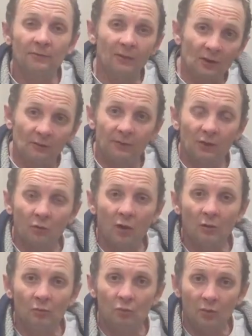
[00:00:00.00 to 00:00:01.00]
for the
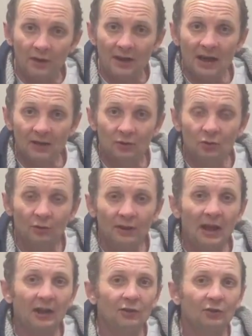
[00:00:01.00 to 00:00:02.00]
one without all the
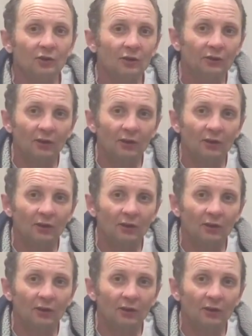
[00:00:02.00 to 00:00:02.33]
extras.